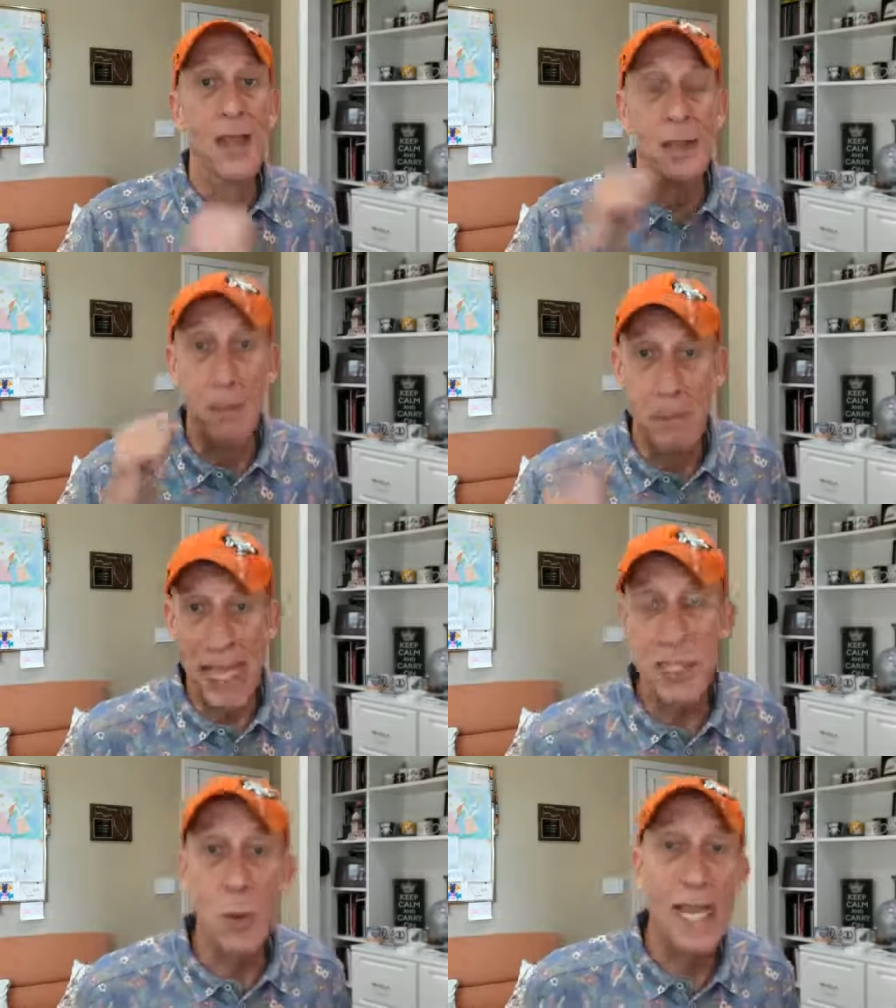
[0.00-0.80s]
the
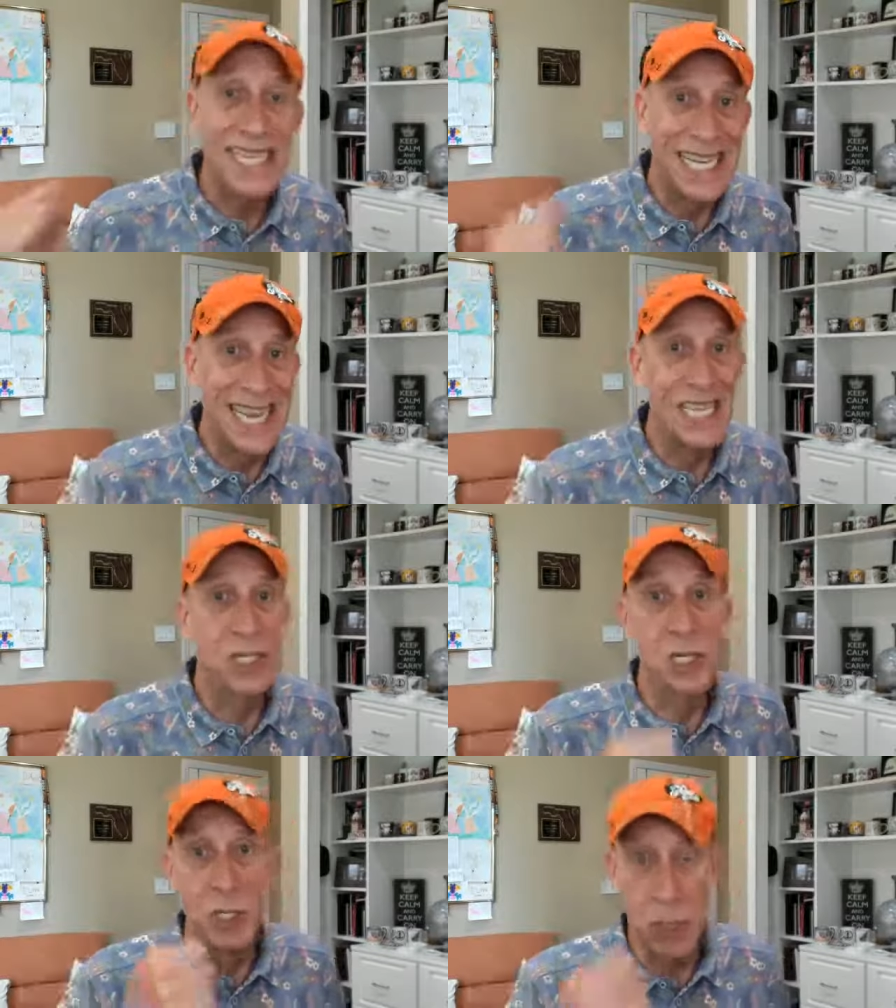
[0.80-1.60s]
best way to get
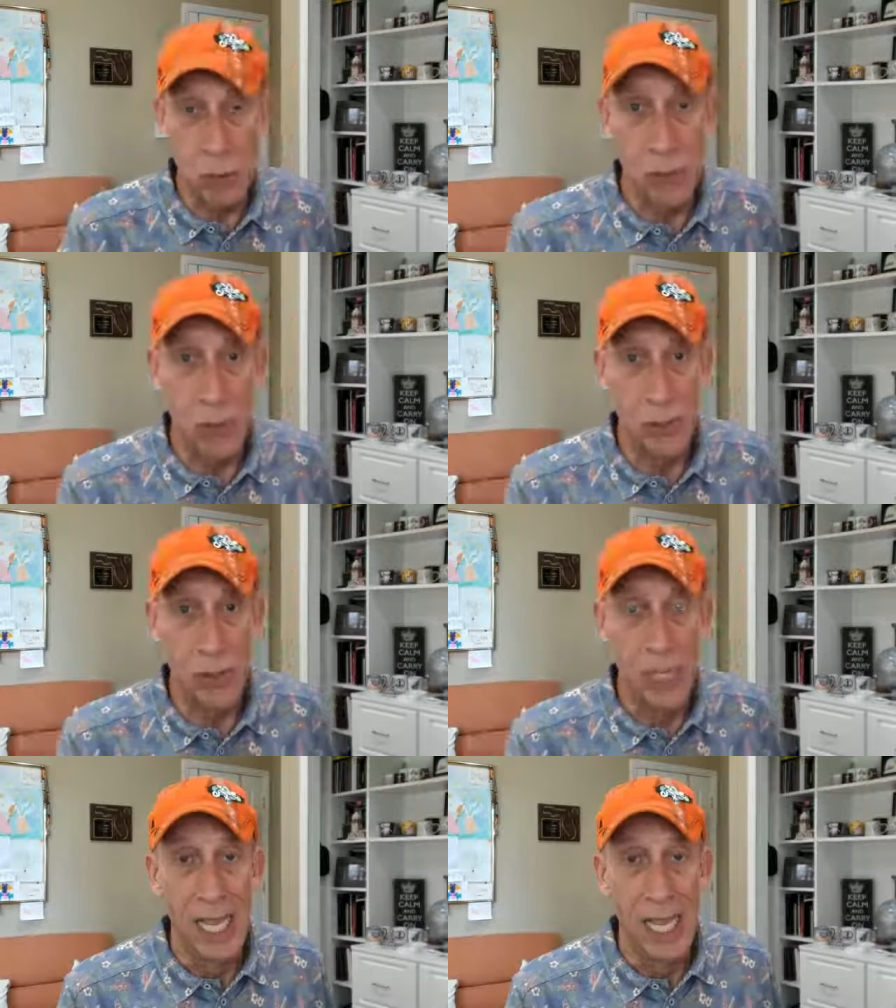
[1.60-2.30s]
to the truth